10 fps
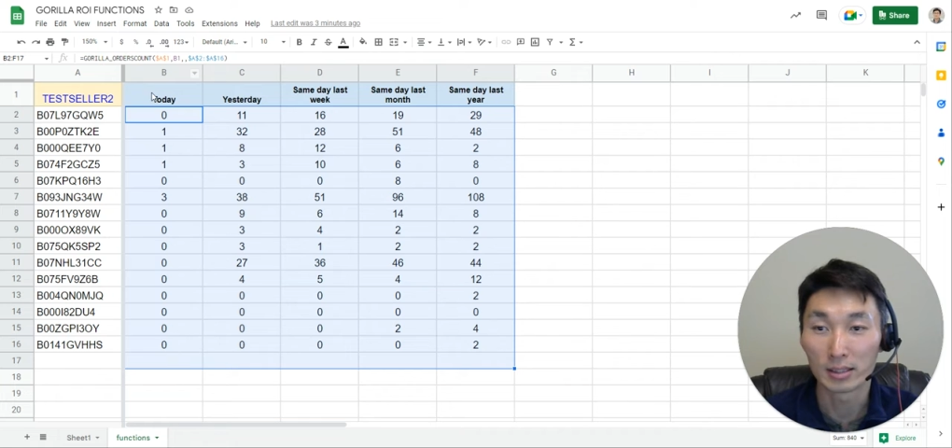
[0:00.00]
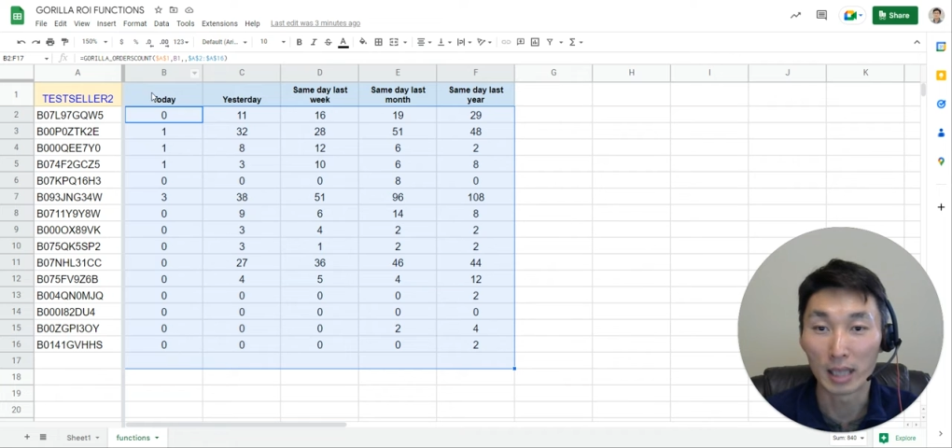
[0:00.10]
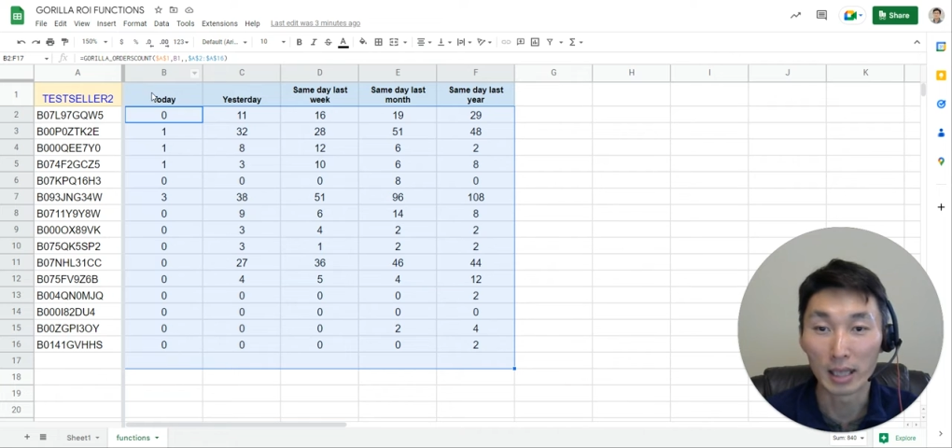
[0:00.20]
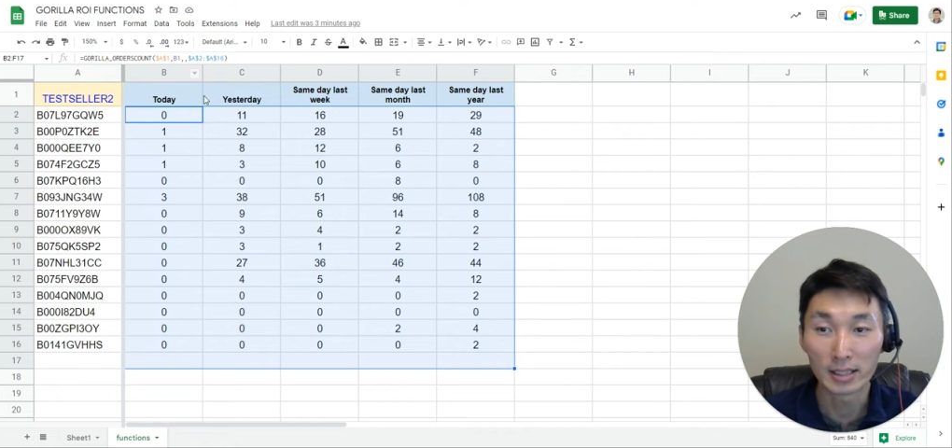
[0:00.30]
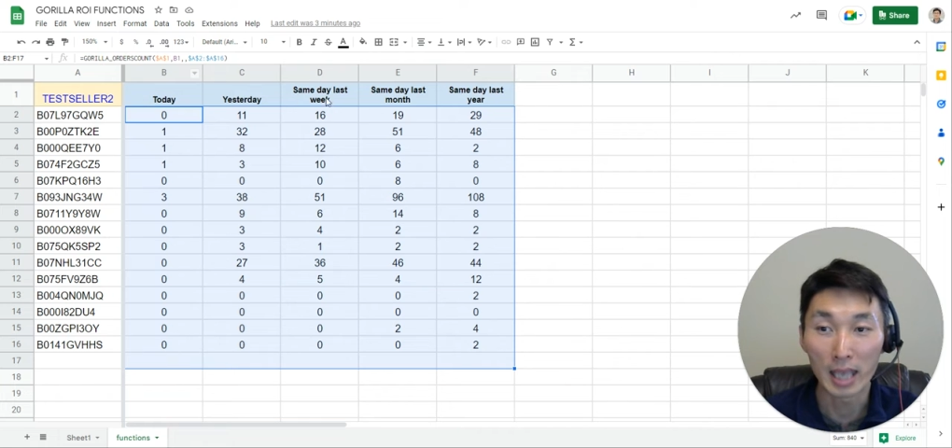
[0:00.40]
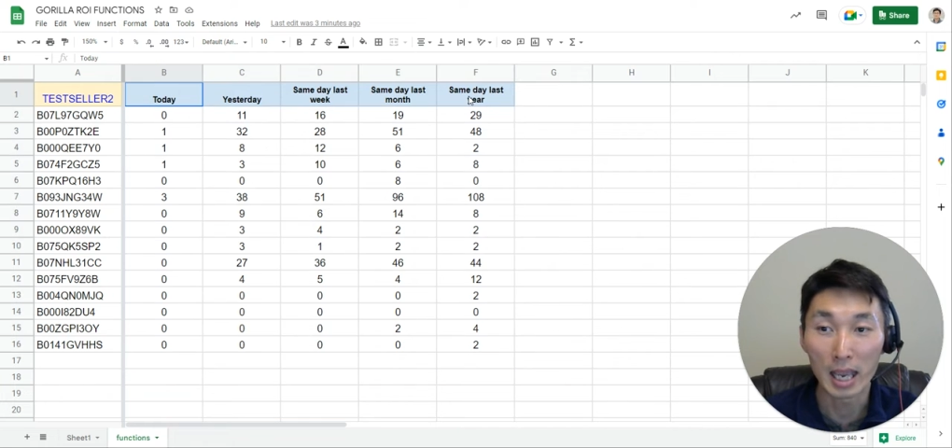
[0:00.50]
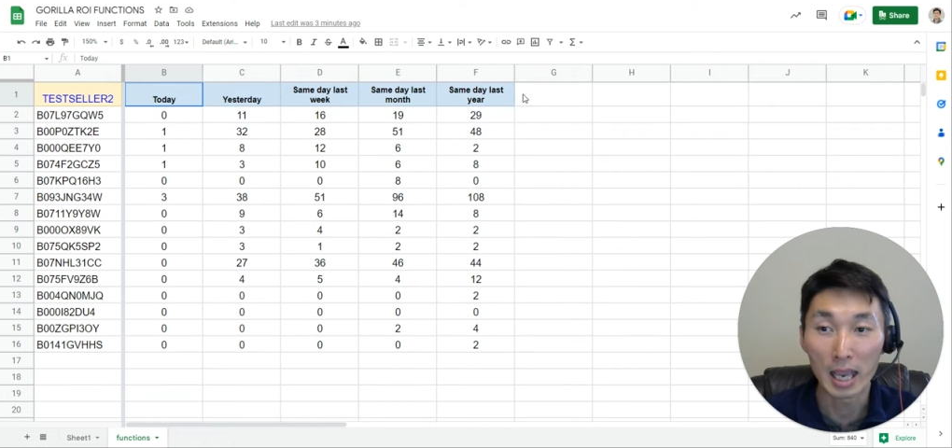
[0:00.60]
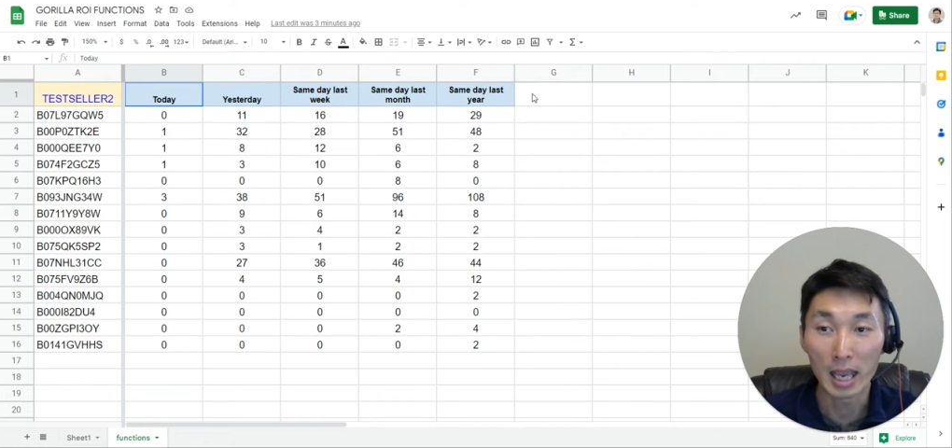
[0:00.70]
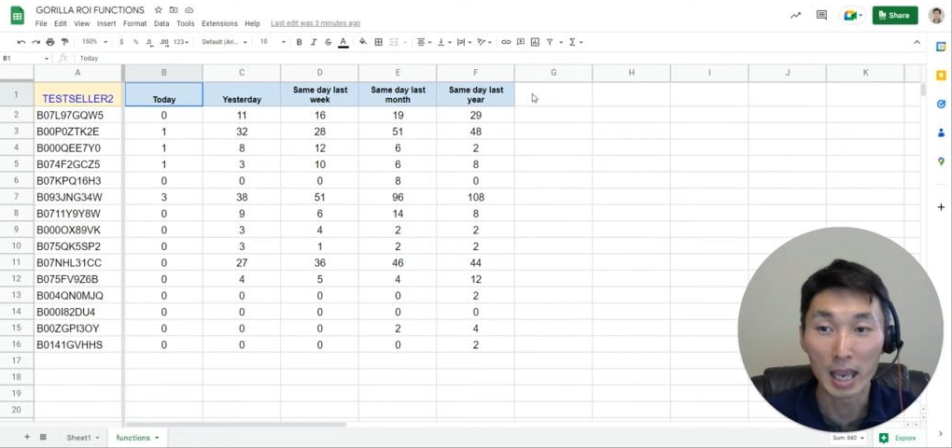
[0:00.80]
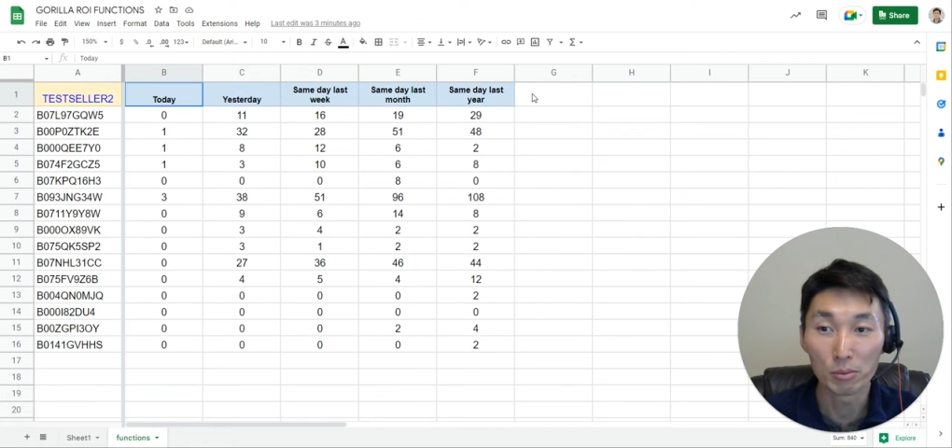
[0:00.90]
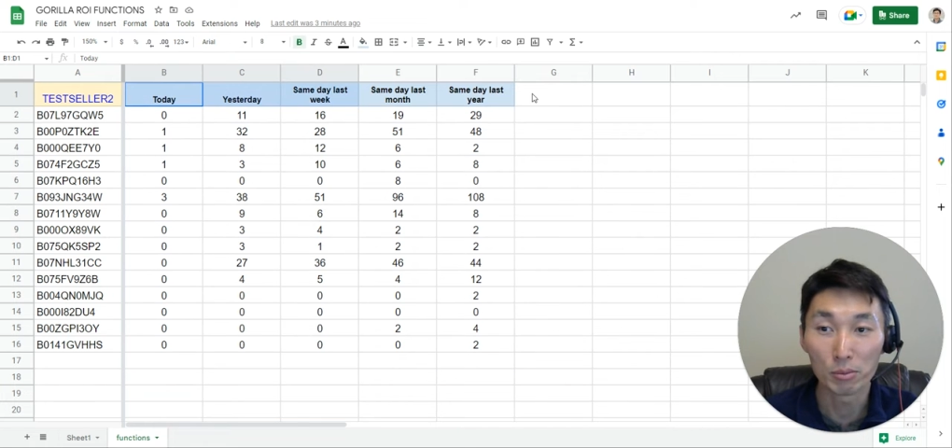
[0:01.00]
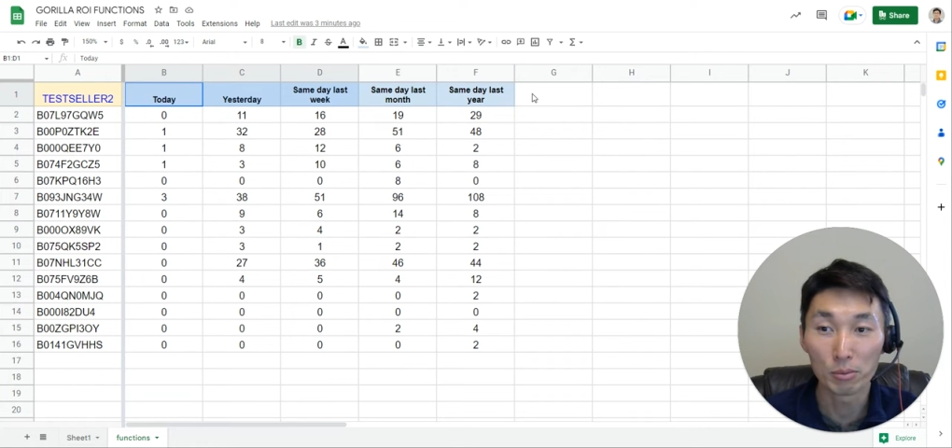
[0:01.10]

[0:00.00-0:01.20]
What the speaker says: a table with the